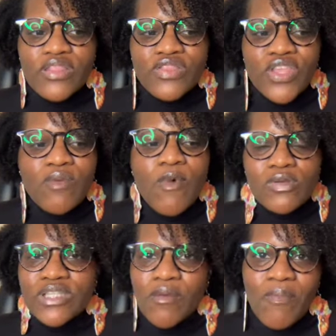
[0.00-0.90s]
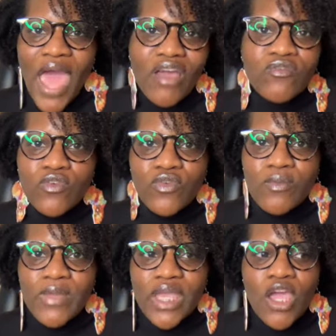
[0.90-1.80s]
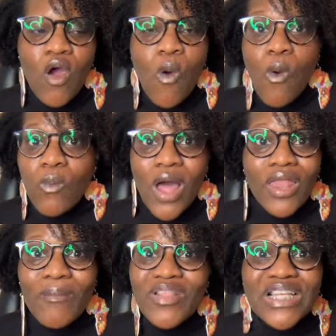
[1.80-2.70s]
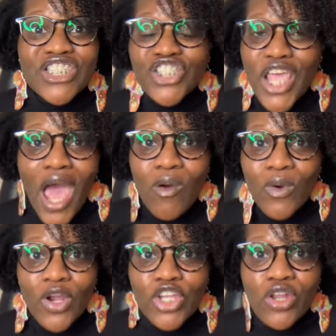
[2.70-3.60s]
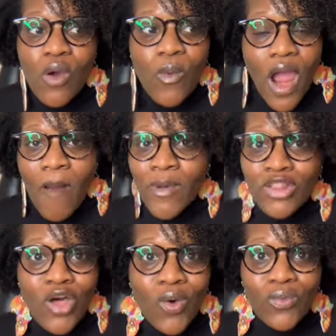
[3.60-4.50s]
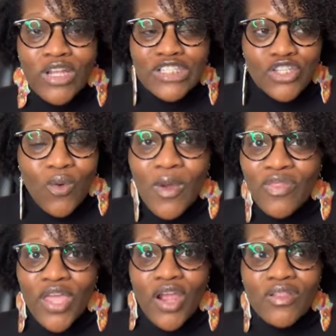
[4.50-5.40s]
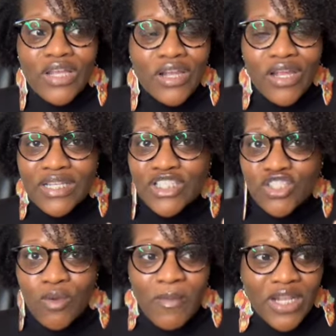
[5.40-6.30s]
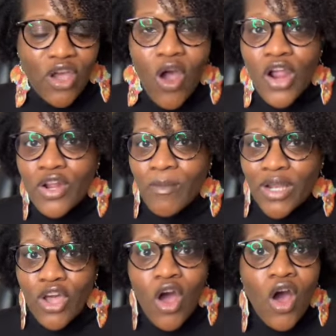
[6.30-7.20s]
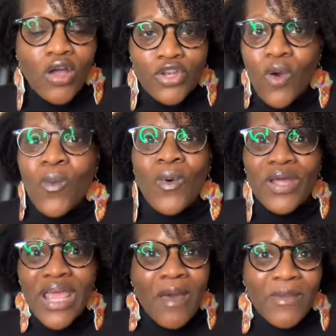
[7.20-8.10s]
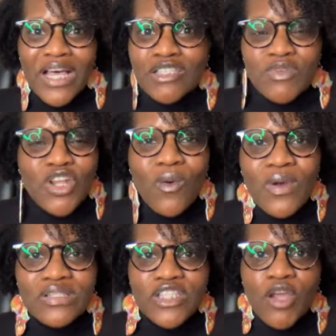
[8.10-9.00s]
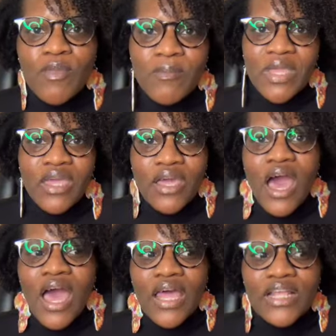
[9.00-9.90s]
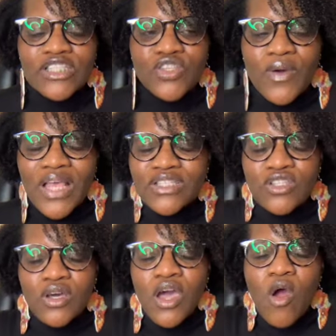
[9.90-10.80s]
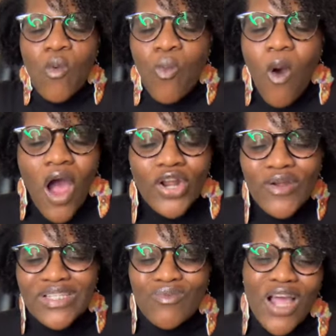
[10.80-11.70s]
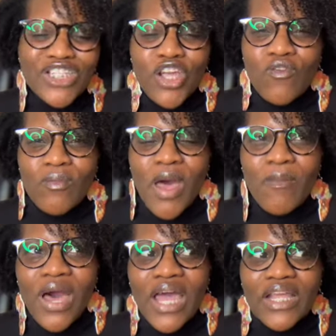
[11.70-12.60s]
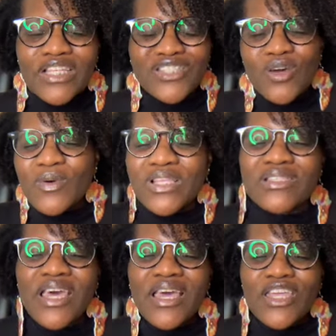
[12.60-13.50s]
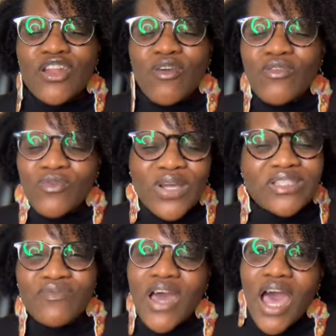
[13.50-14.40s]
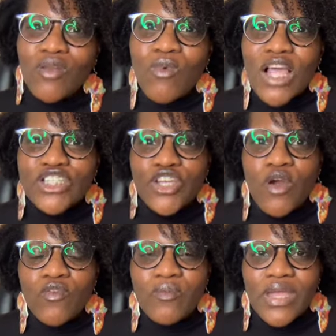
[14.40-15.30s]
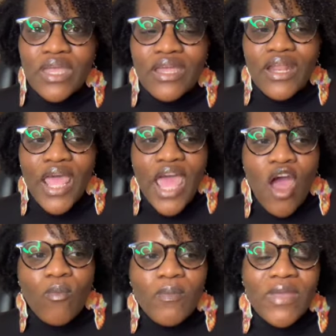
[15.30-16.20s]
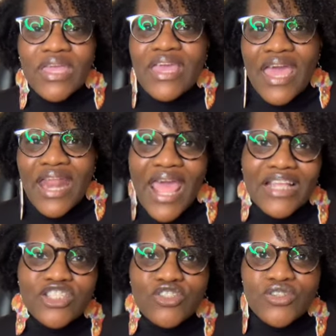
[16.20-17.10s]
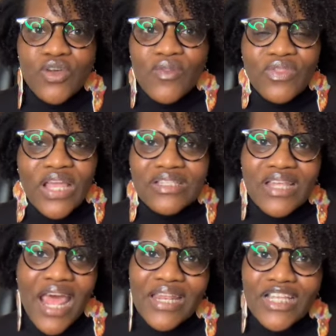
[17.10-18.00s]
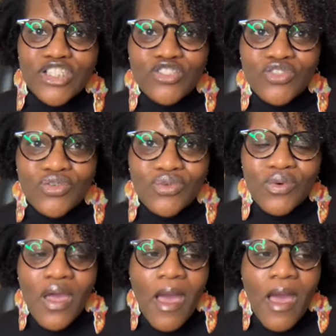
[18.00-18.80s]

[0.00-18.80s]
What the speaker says: the most impactful for me. Or while I'm in the shower, you know, where I'm alone, there's no one there, my daughter, my dog, no one, my husband, no one's there but and God. And so as the water is washing over my body, so is, you know, the voice of God washing over me and helping me get answers on things that I need to do,